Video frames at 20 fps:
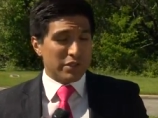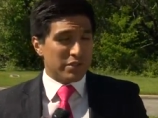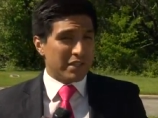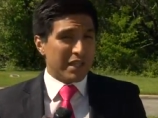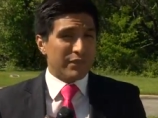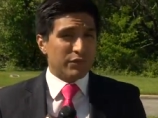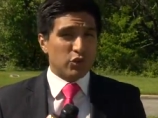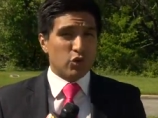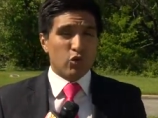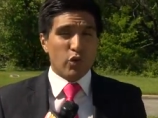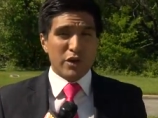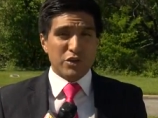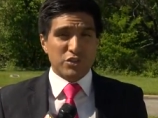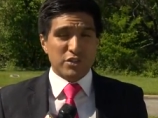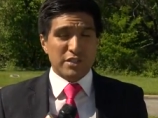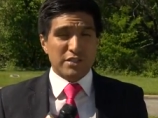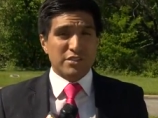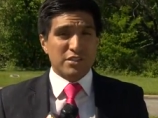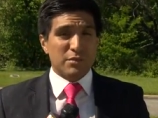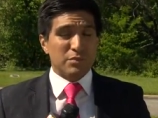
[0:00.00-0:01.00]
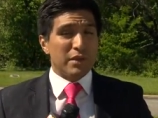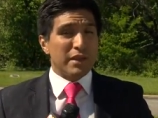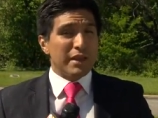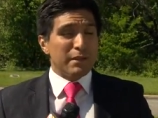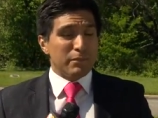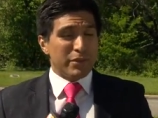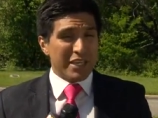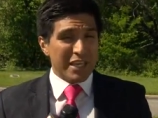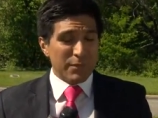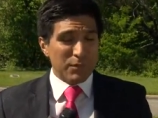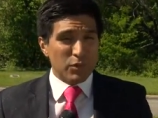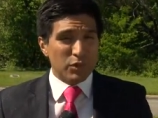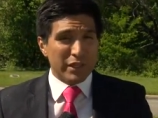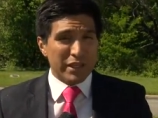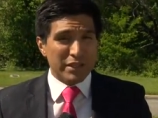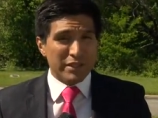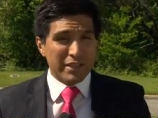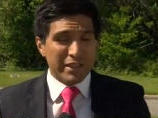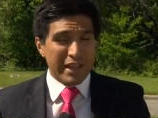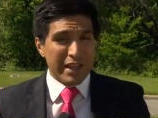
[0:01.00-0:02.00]
They say after questioning some people
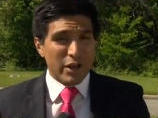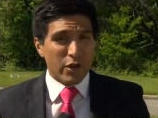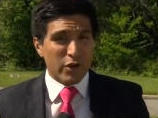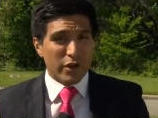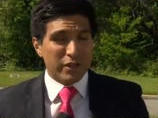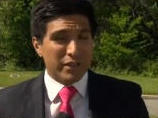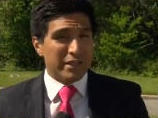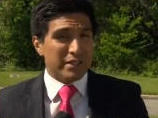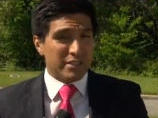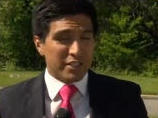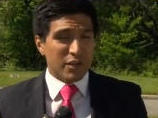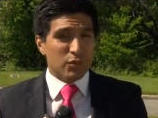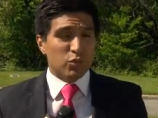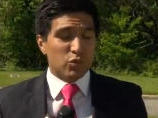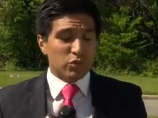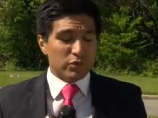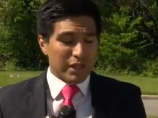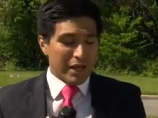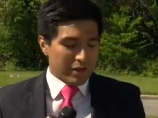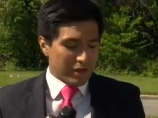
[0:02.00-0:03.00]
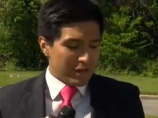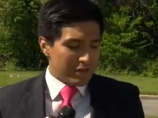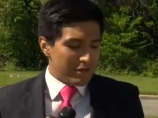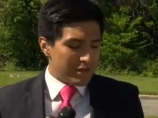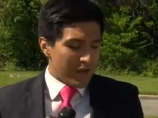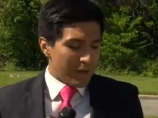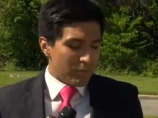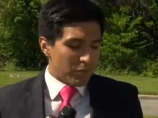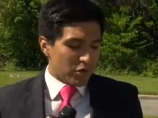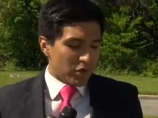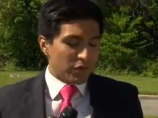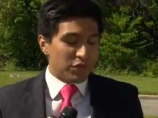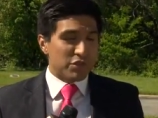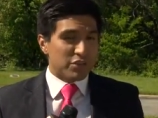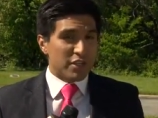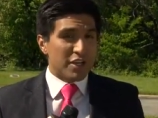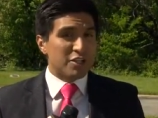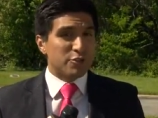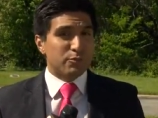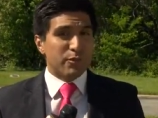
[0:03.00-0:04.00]
in the area, they did rule out a number of
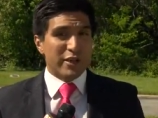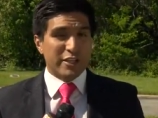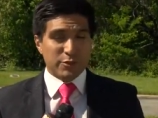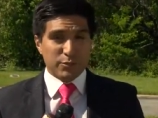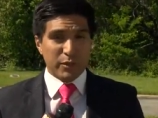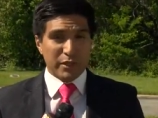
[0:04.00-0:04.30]
suspects.